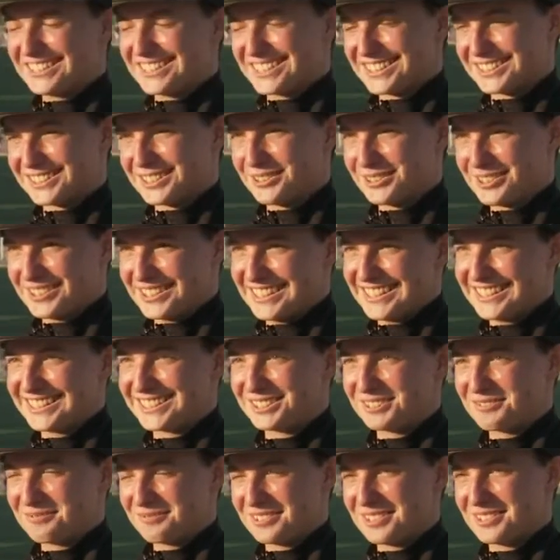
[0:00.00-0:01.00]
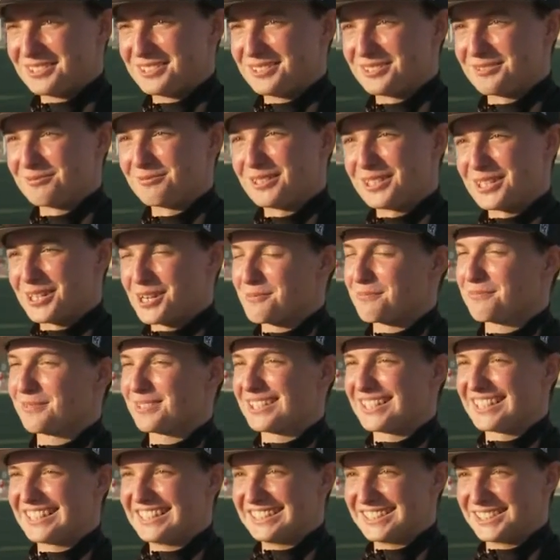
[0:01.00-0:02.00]
does go to Eastview, and we are
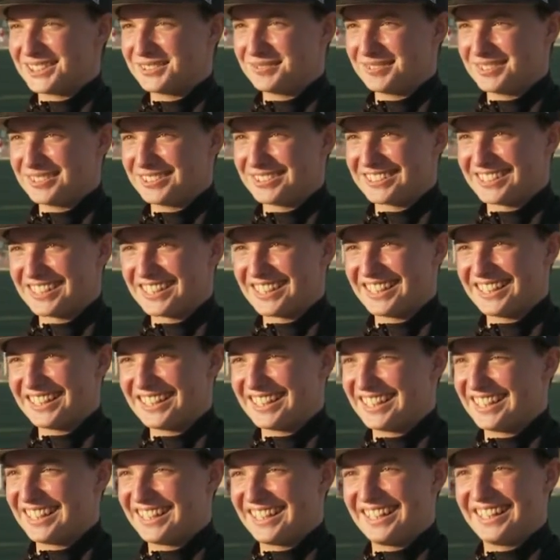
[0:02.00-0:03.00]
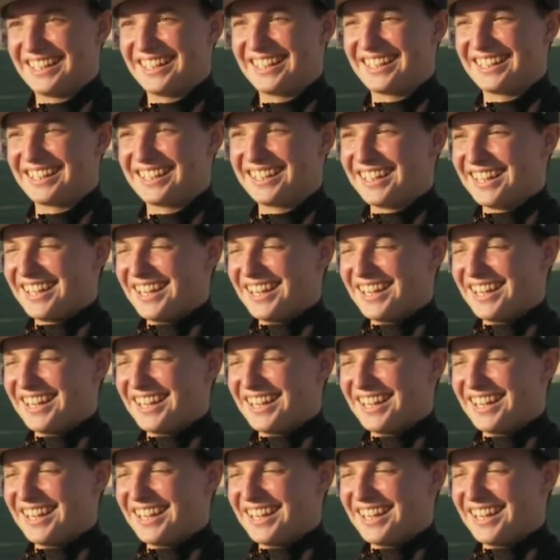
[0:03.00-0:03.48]
playing Eastview tonight. And,